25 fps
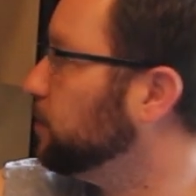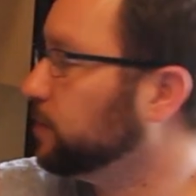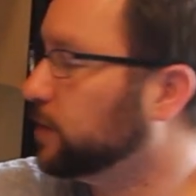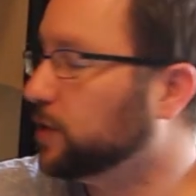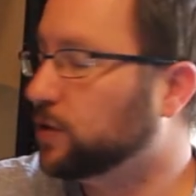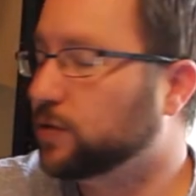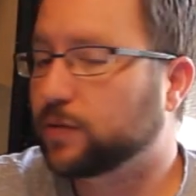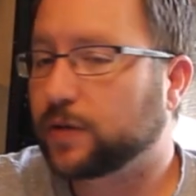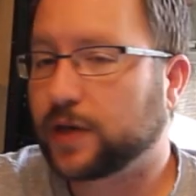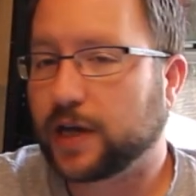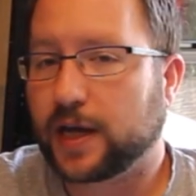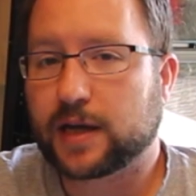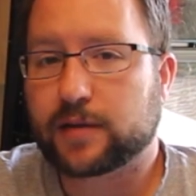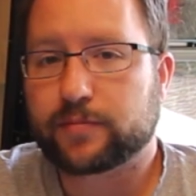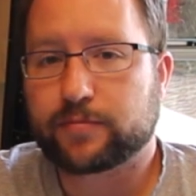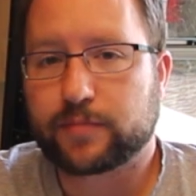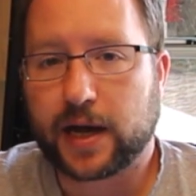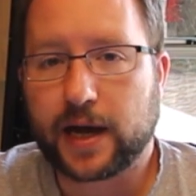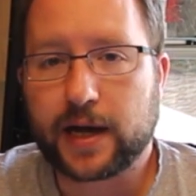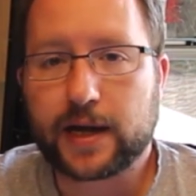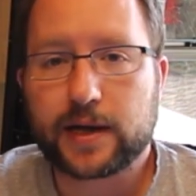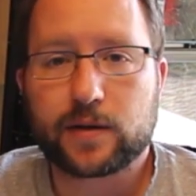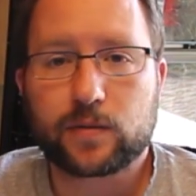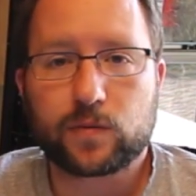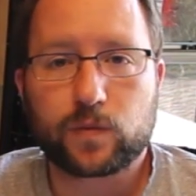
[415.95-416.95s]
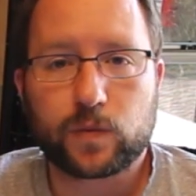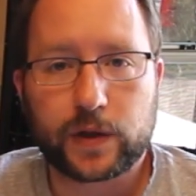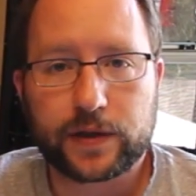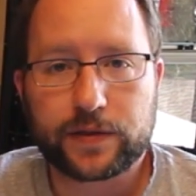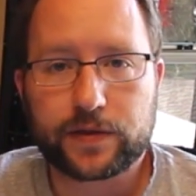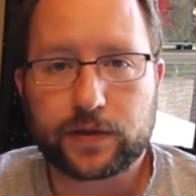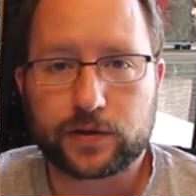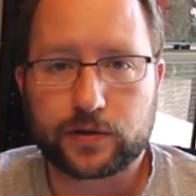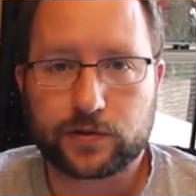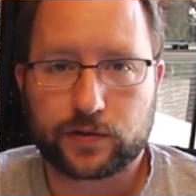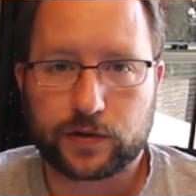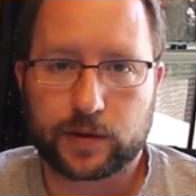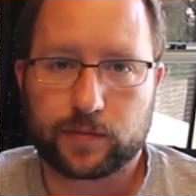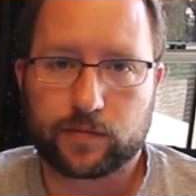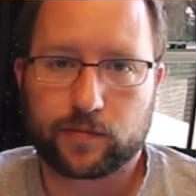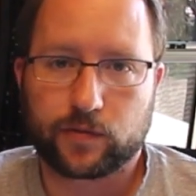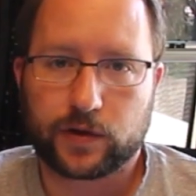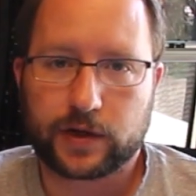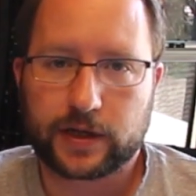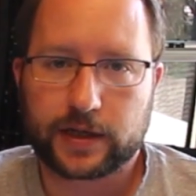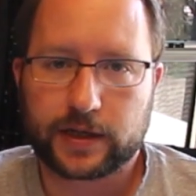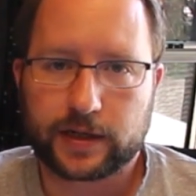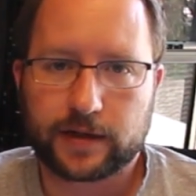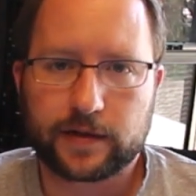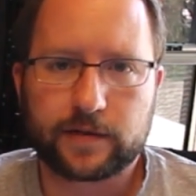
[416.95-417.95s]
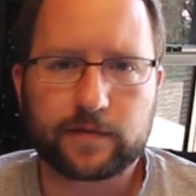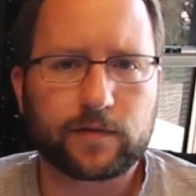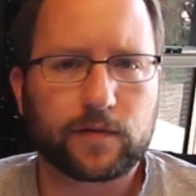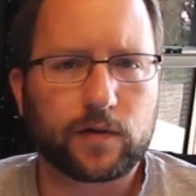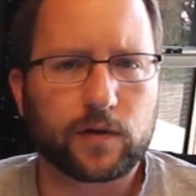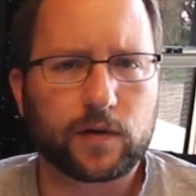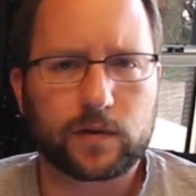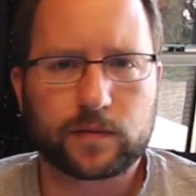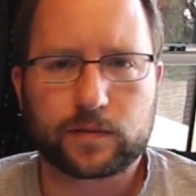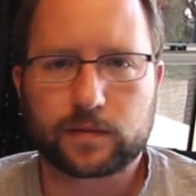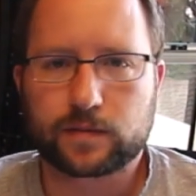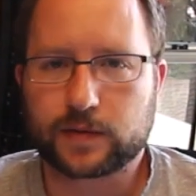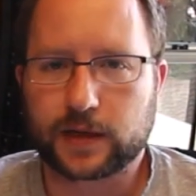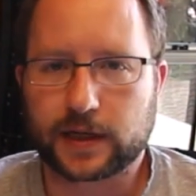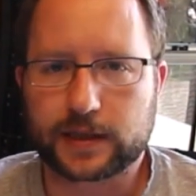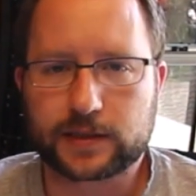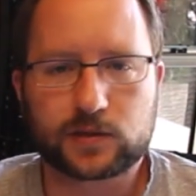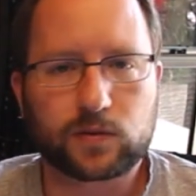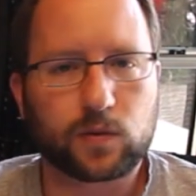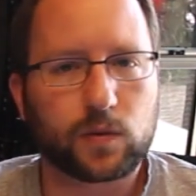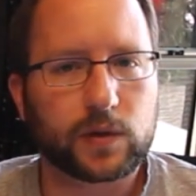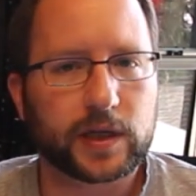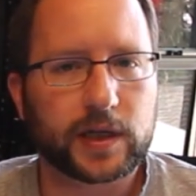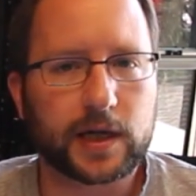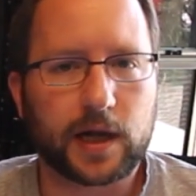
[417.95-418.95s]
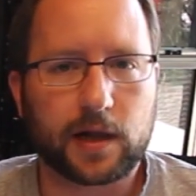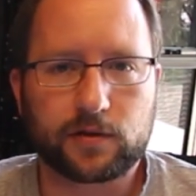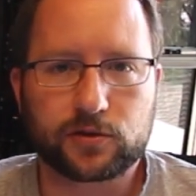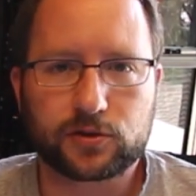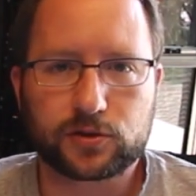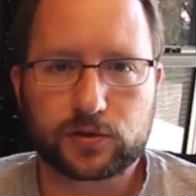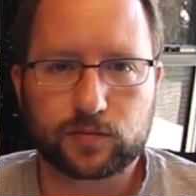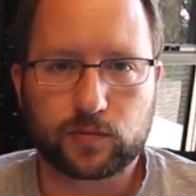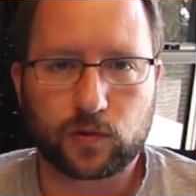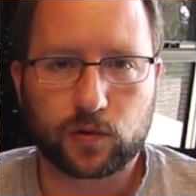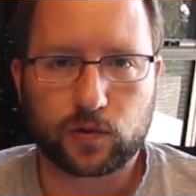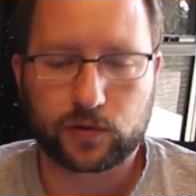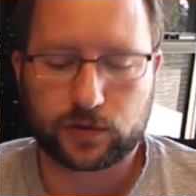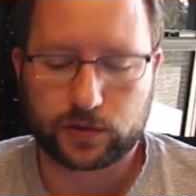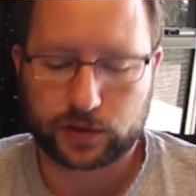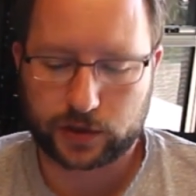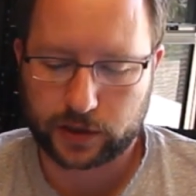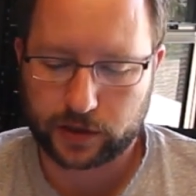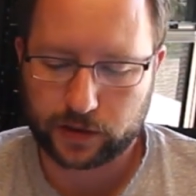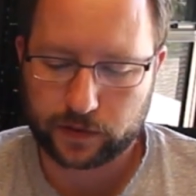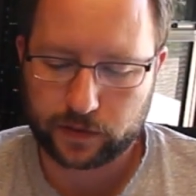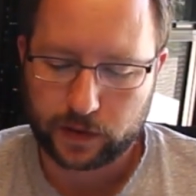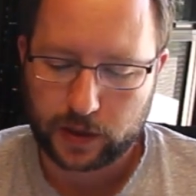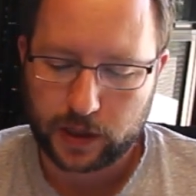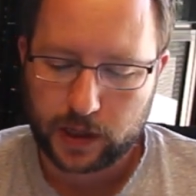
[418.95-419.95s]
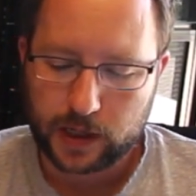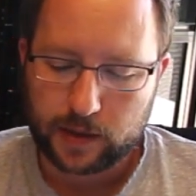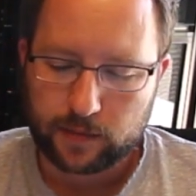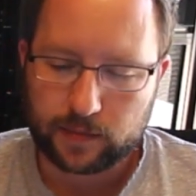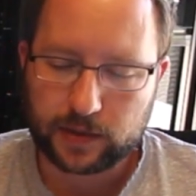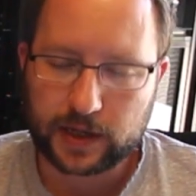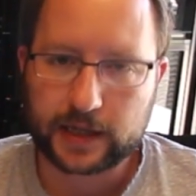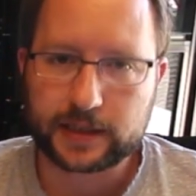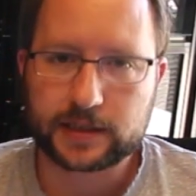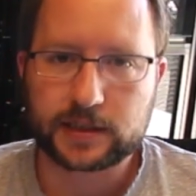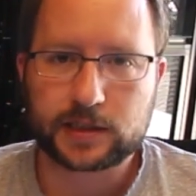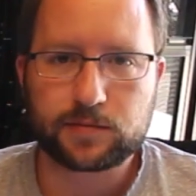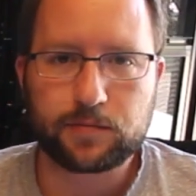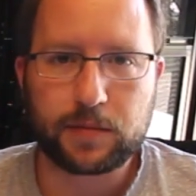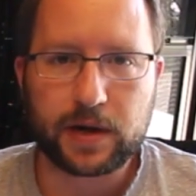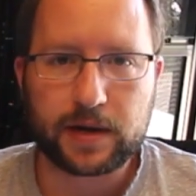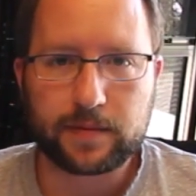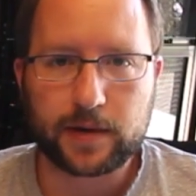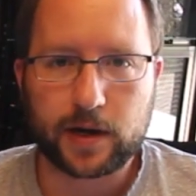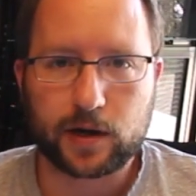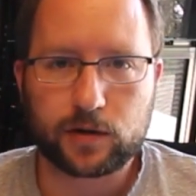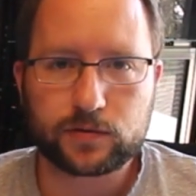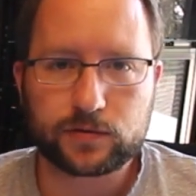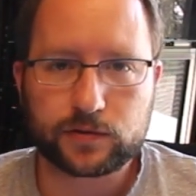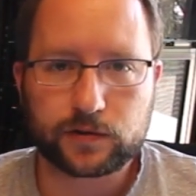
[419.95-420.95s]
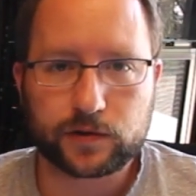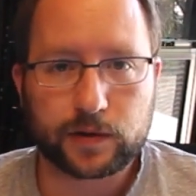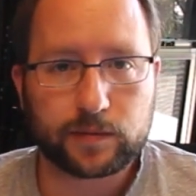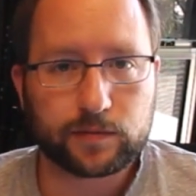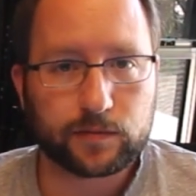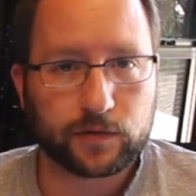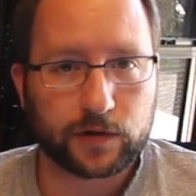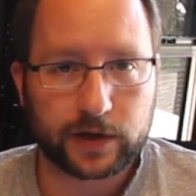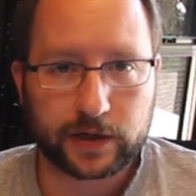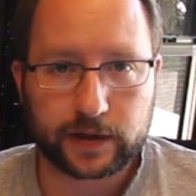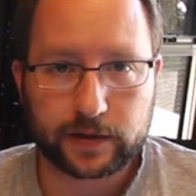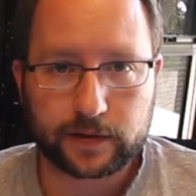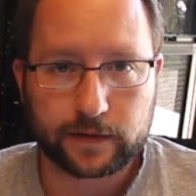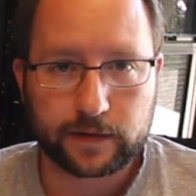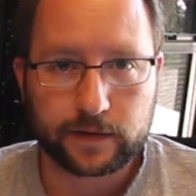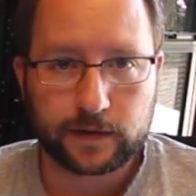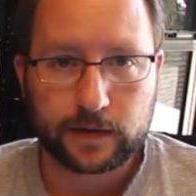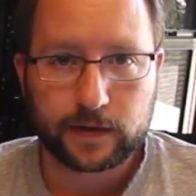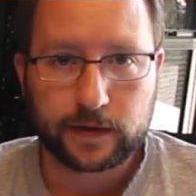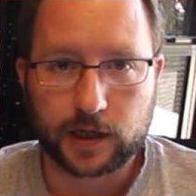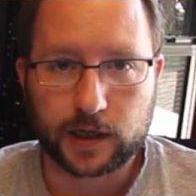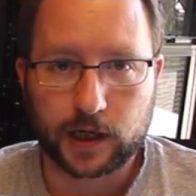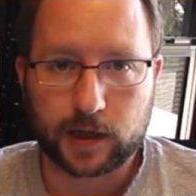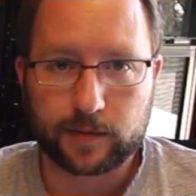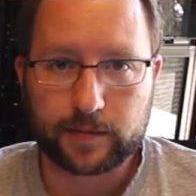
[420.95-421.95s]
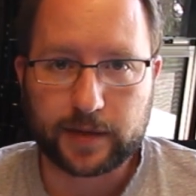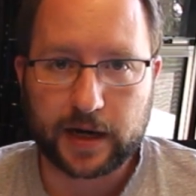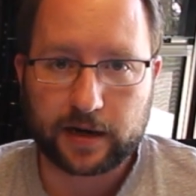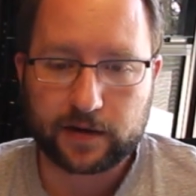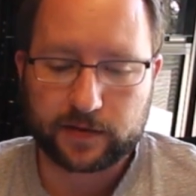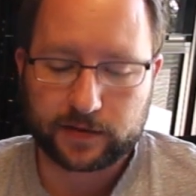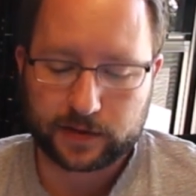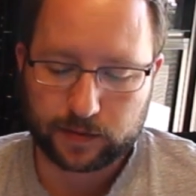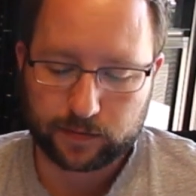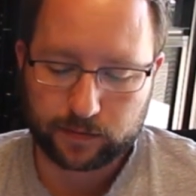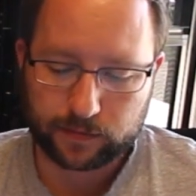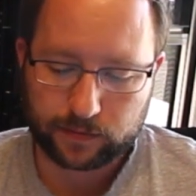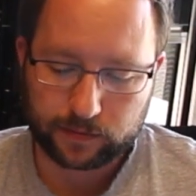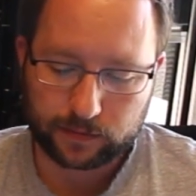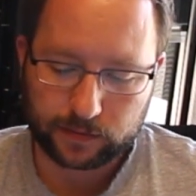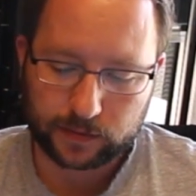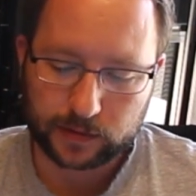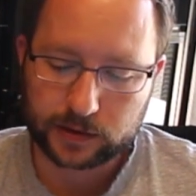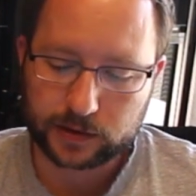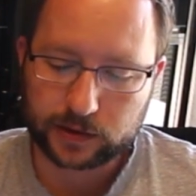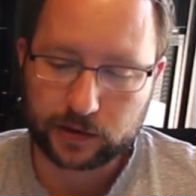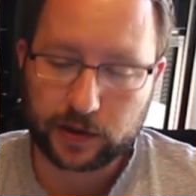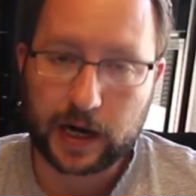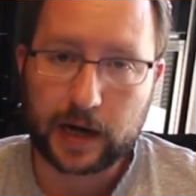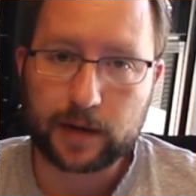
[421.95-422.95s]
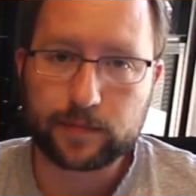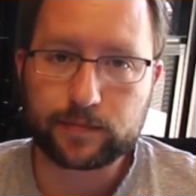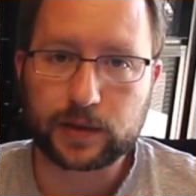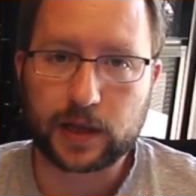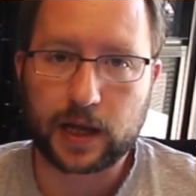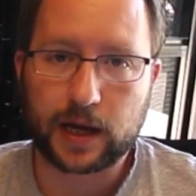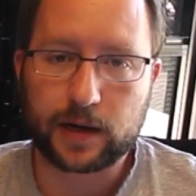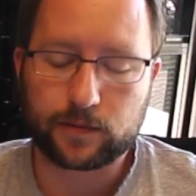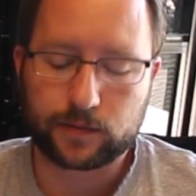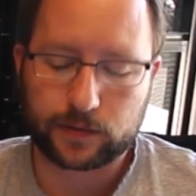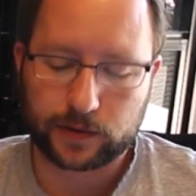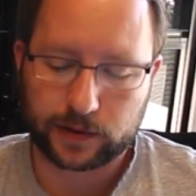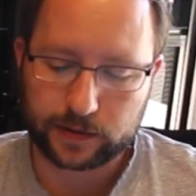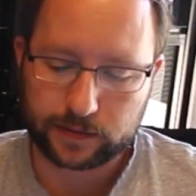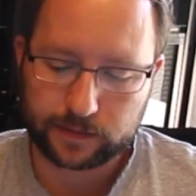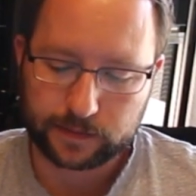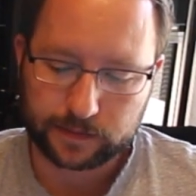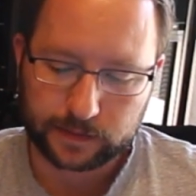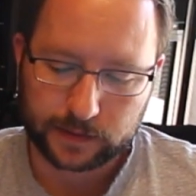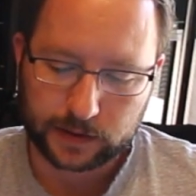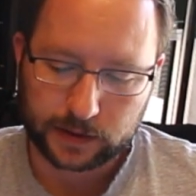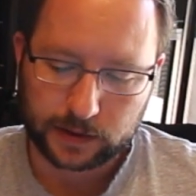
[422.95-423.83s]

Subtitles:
You can buy it with the trim ring for like $20 more or so, but I just made my own trim ring out of some scrap plywood.